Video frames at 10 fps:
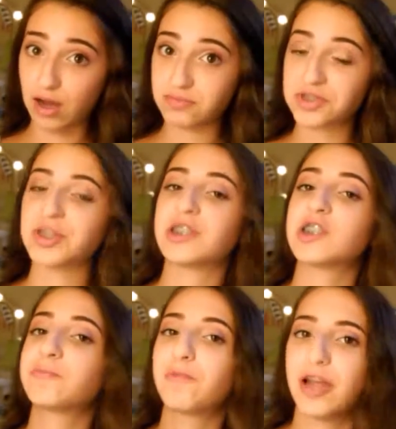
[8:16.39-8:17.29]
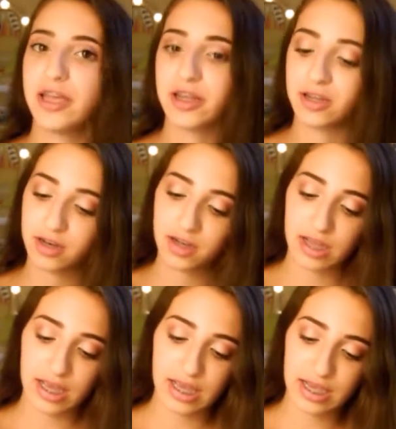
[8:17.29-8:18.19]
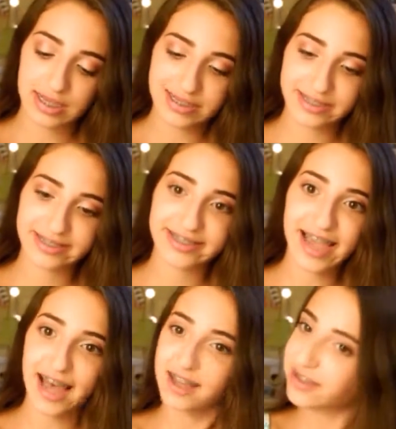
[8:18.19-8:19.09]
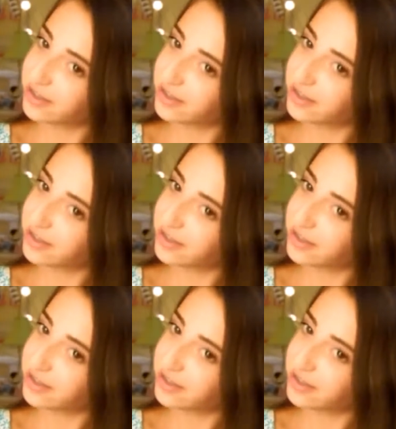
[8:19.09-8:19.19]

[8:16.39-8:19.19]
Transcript: I'm just going to spray it in, and yeah.